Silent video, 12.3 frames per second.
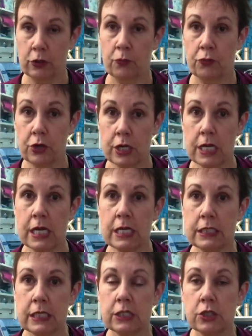They're pretty
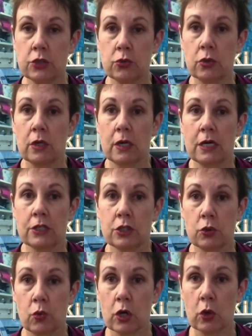easy to
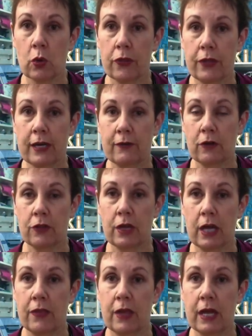to work with and
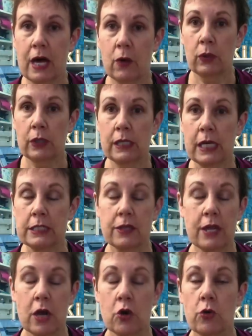everything, and they really nice.
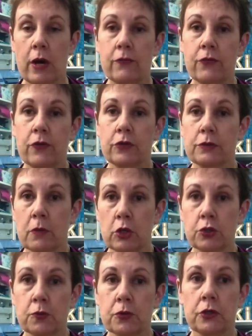They are great for those
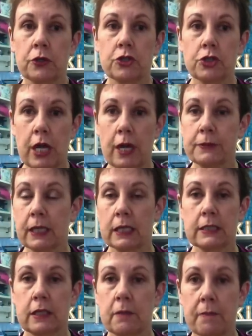multiple shapes. Like I
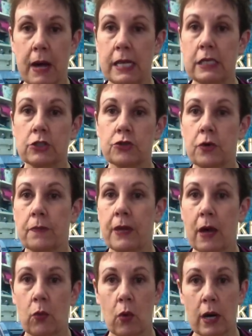said, the binding strip,
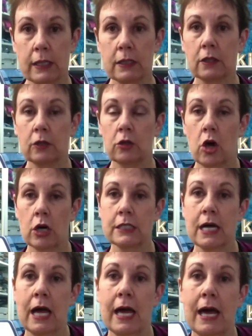that one long
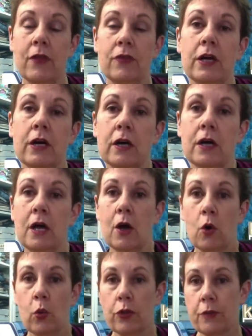die I had there
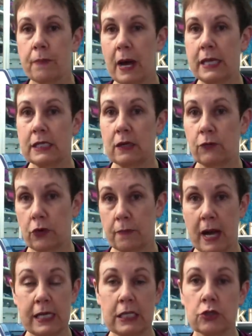with the binding for the
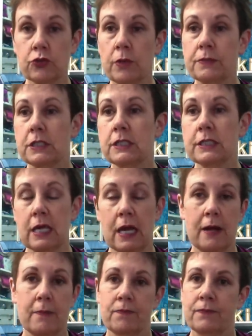binding strips is
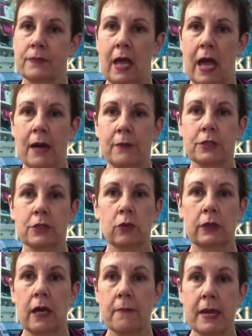
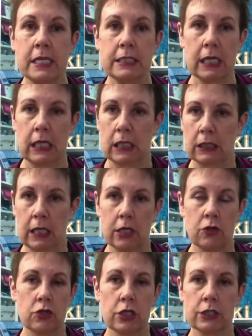absolutely amazing.
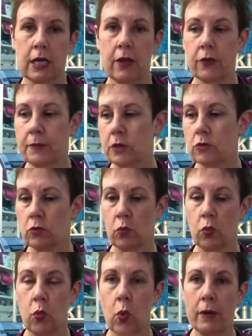Like you just cut them, you know,
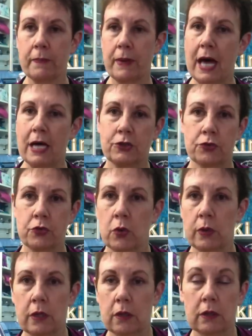one path
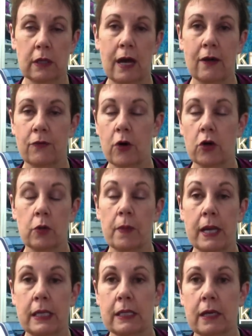through, and you can have all your
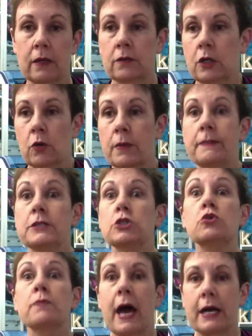binding done. You know, maybe
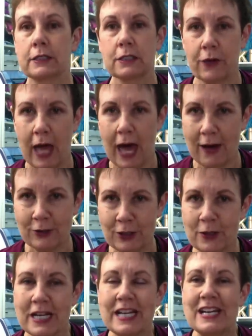two passes if you have
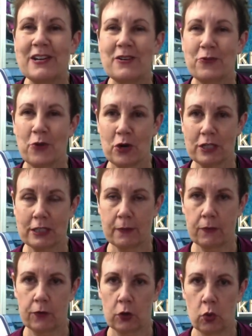to for
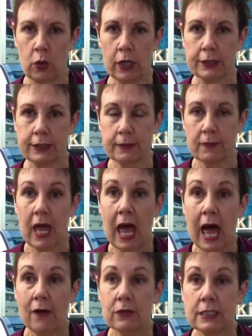some of your quilts.
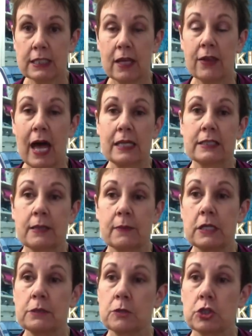Having said that, some
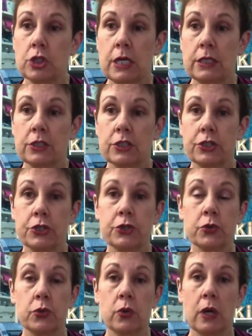of these machines
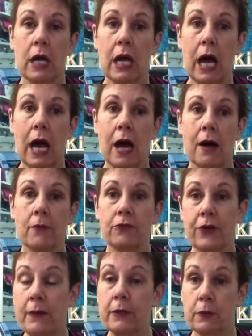too, um,
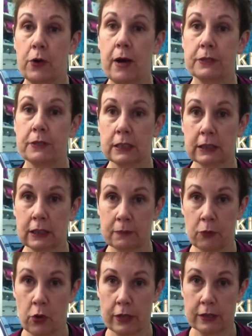fabric prep is a little
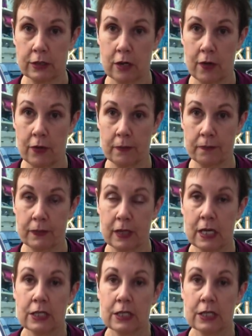important on them.